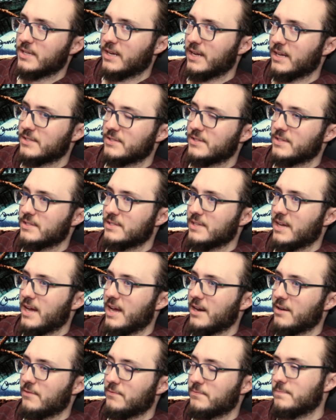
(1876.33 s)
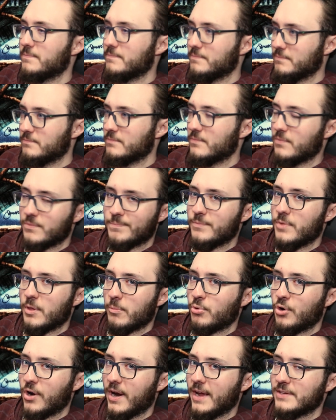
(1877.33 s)
against the side of the
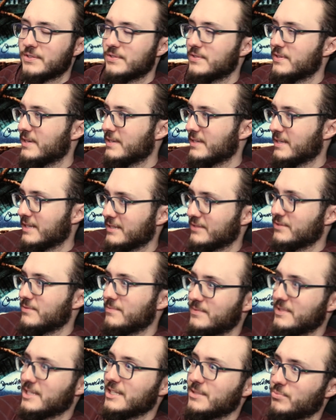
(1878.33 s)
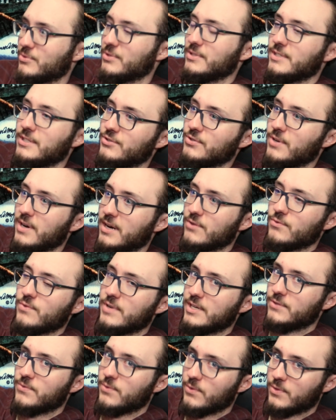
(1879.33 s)
press and desperately trying to
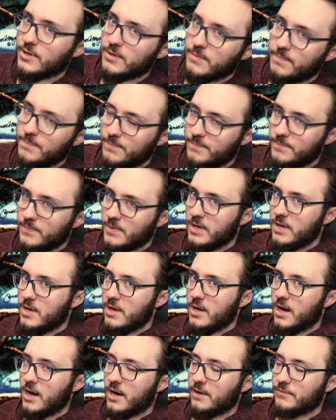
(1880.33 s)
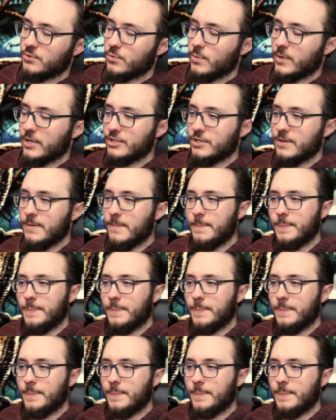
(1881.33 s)
reach for the off switch.